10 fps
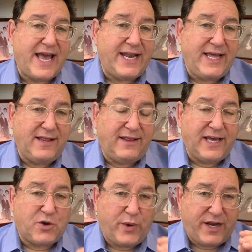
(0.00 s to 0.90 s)
any
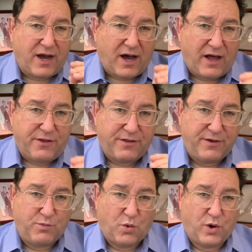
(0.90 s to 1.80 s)
liquid other
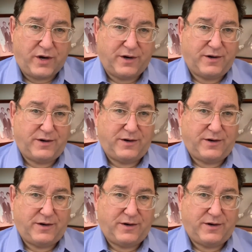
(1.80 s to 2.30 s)
than water?